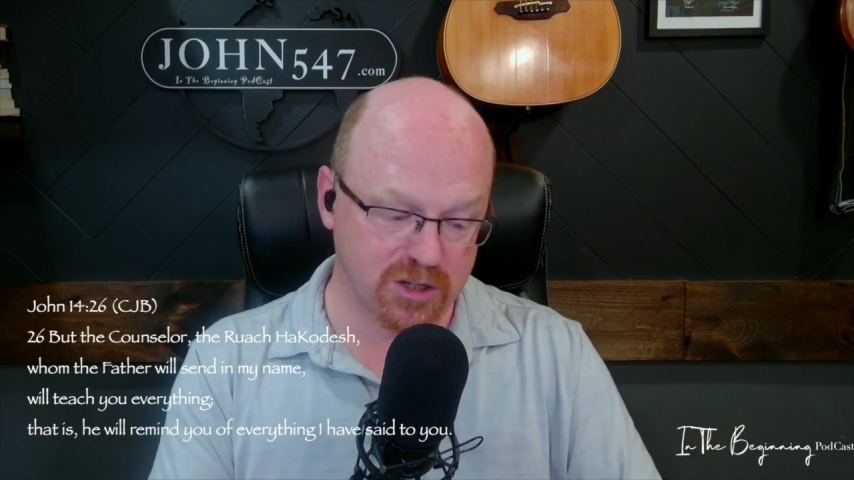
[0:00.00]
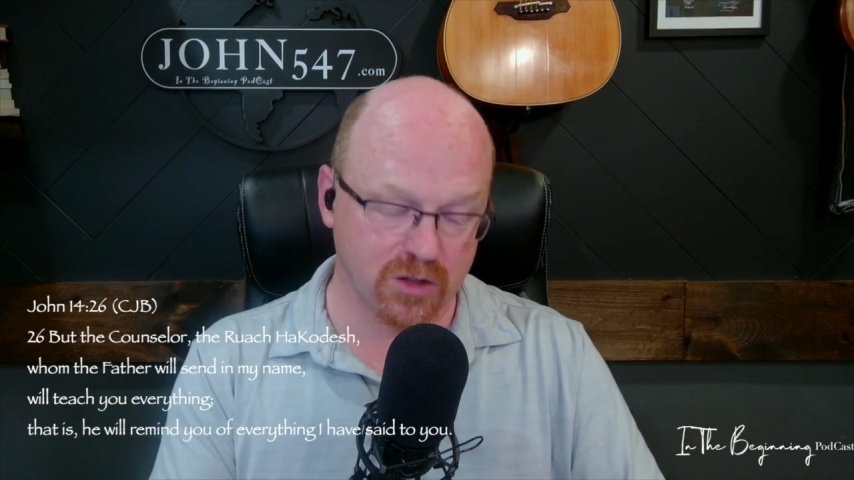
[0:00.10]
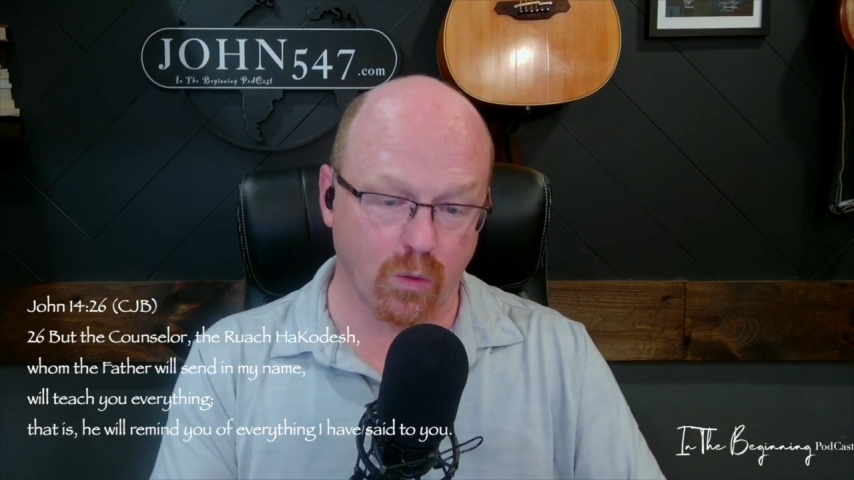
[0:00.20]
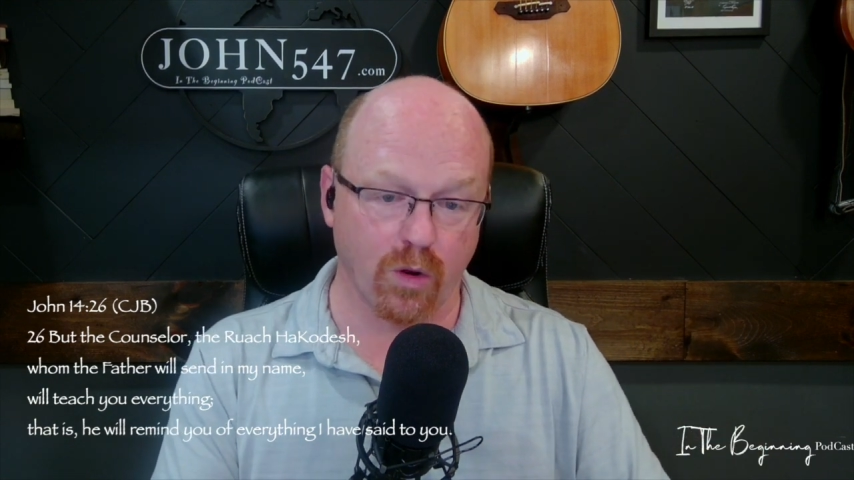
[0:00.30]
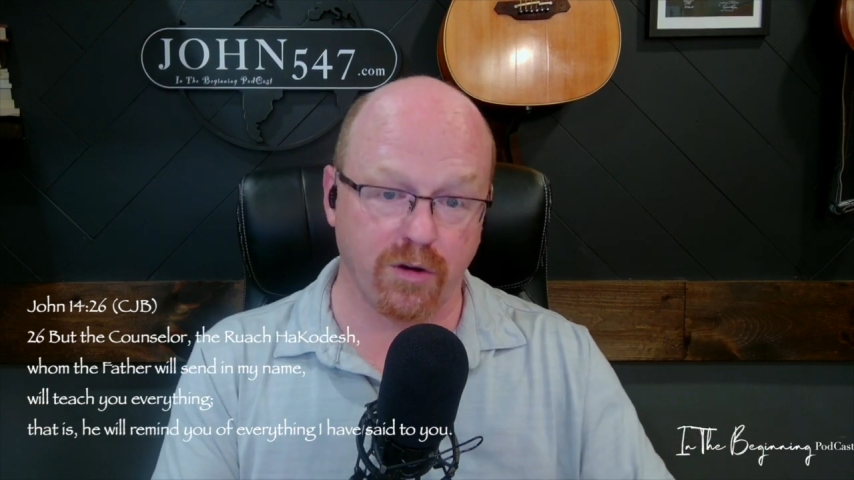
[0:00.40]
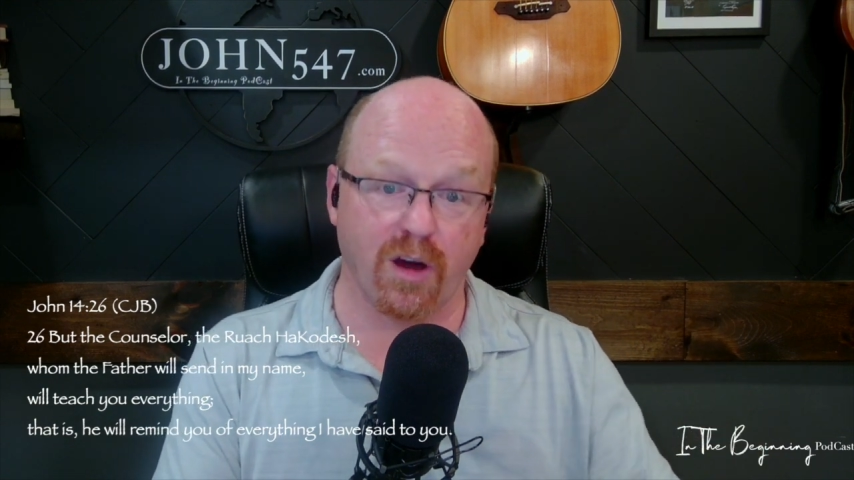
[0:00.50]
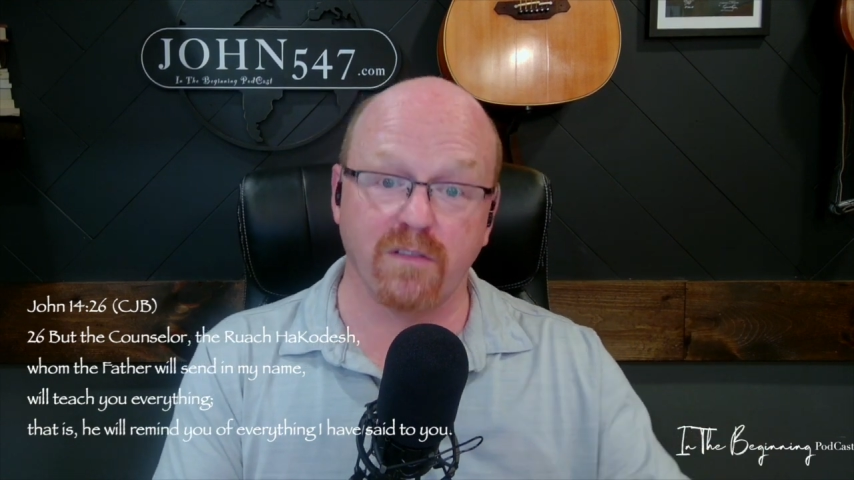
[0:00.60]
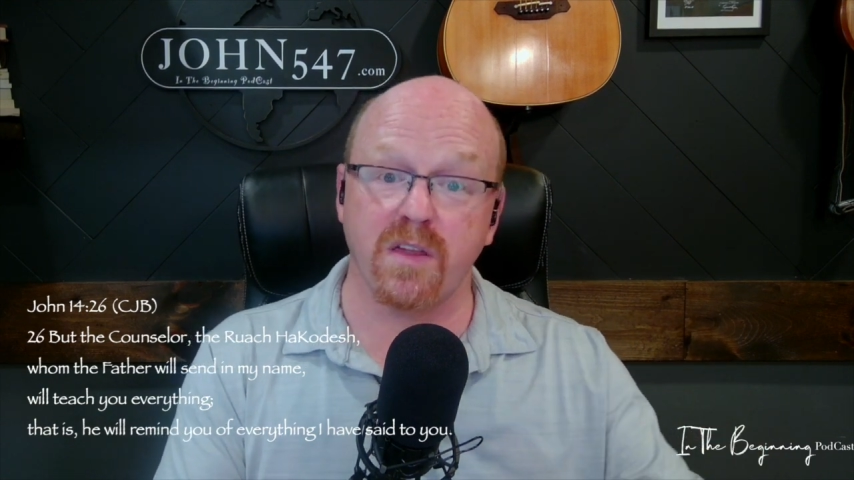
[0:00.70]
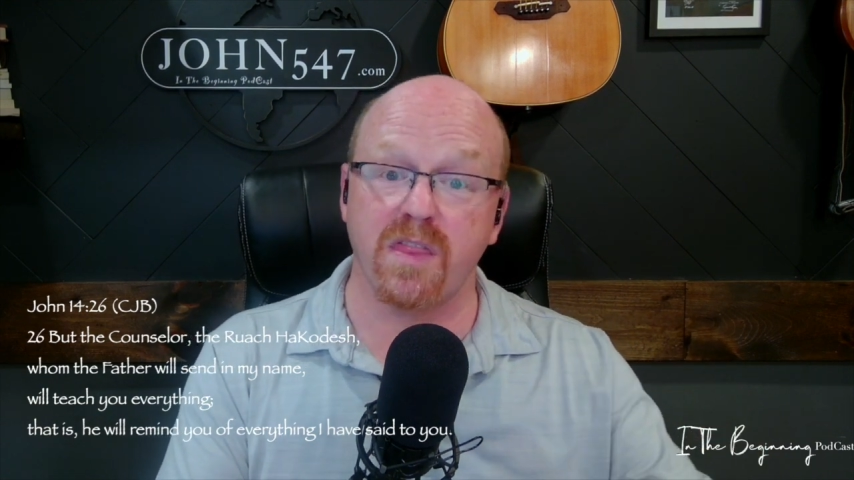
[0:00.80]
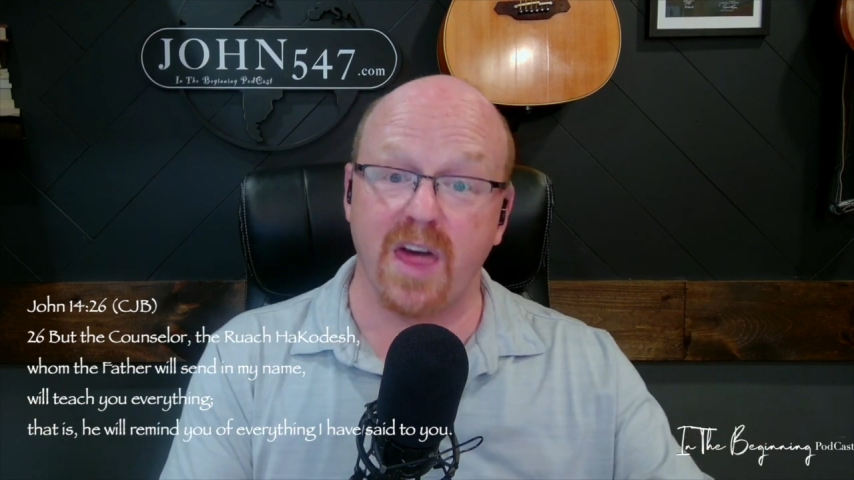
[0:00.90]
to the Word
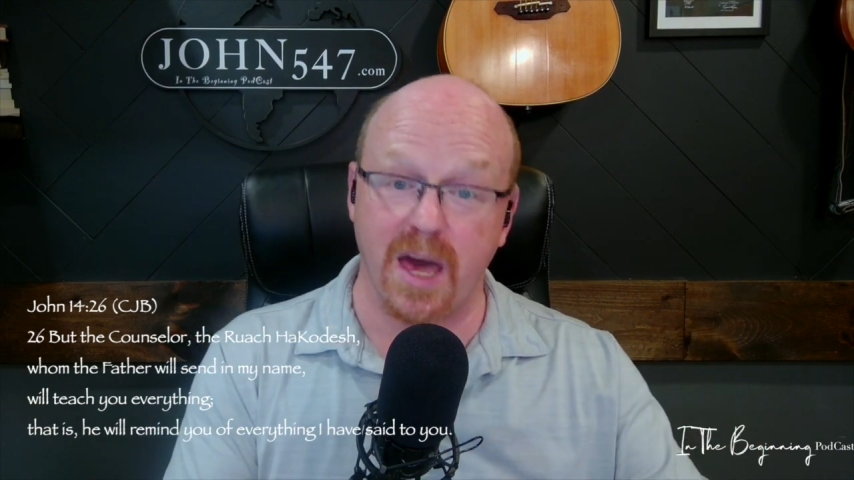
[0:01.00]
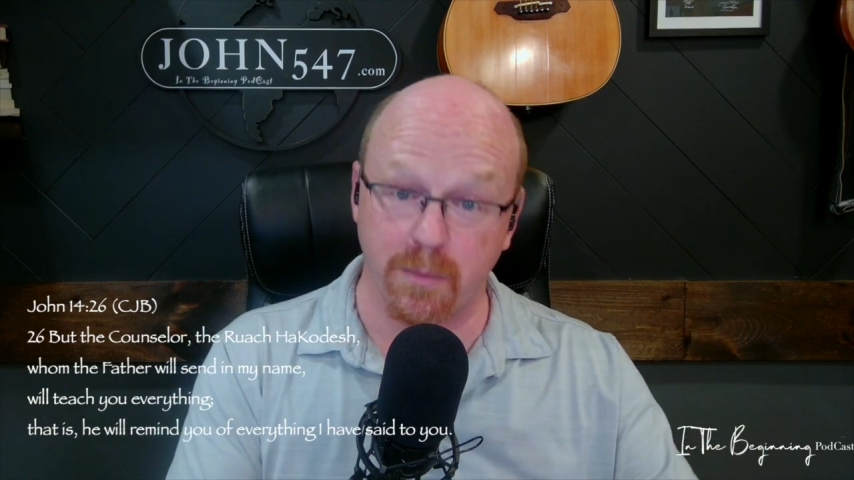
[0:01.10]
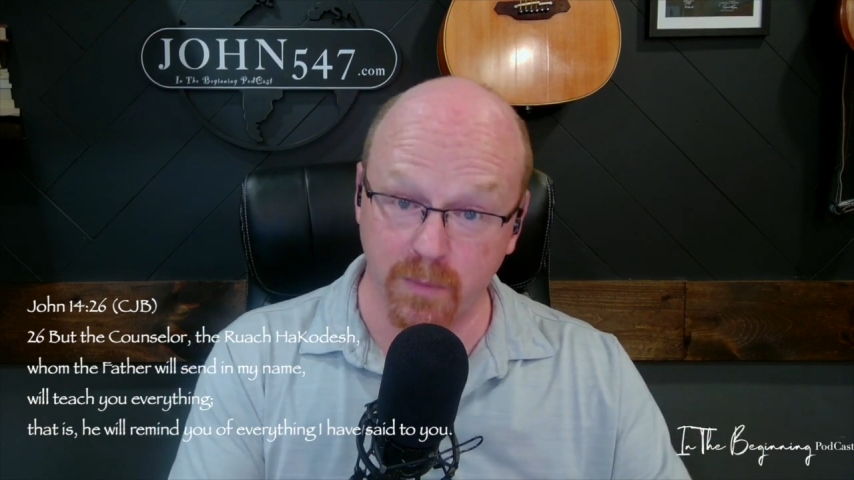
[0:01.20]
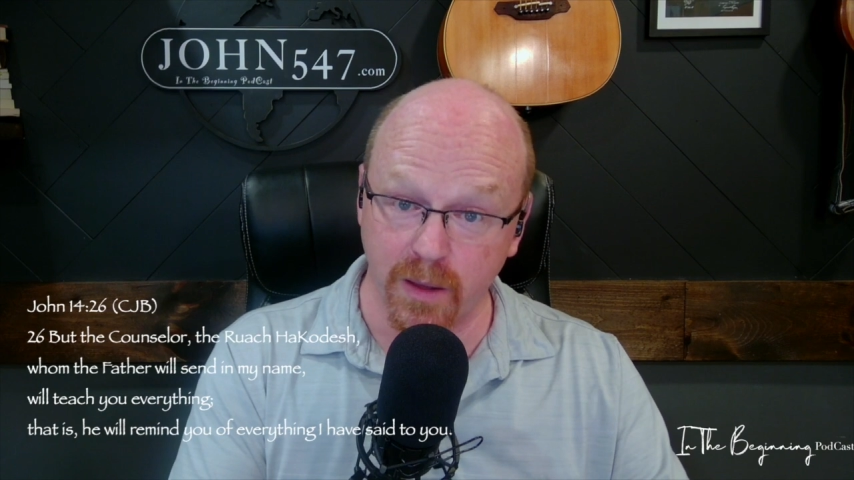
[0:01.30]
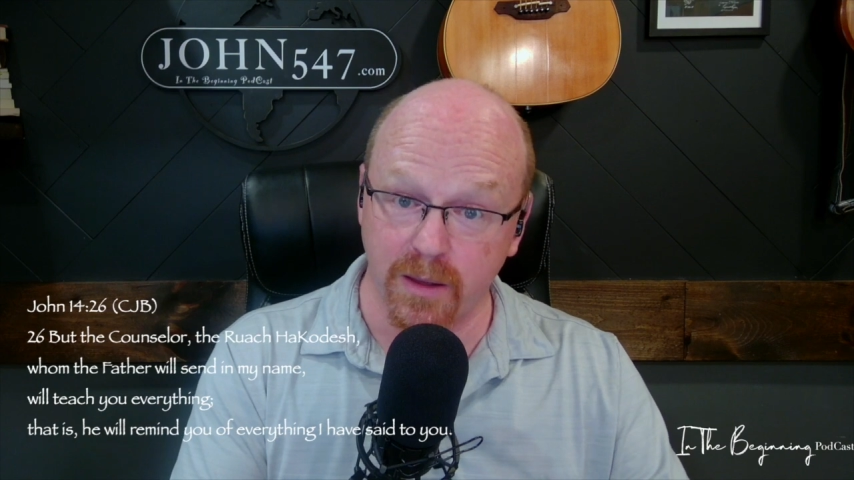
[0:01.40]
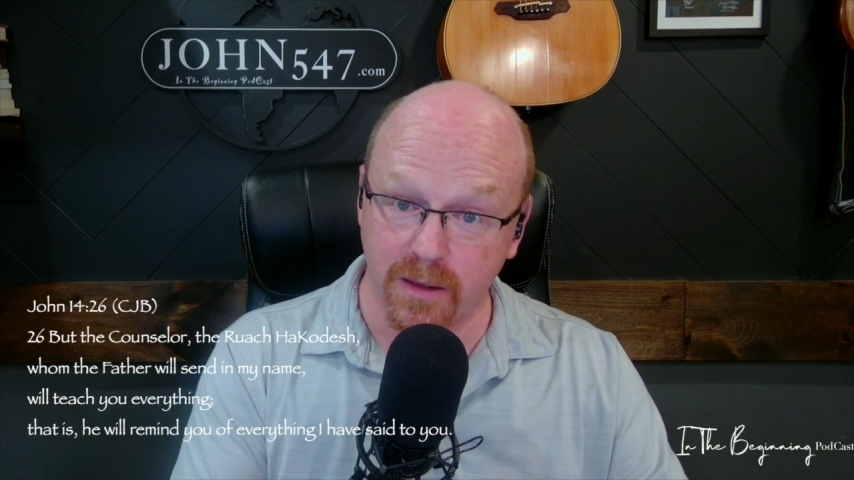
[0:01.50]
of them.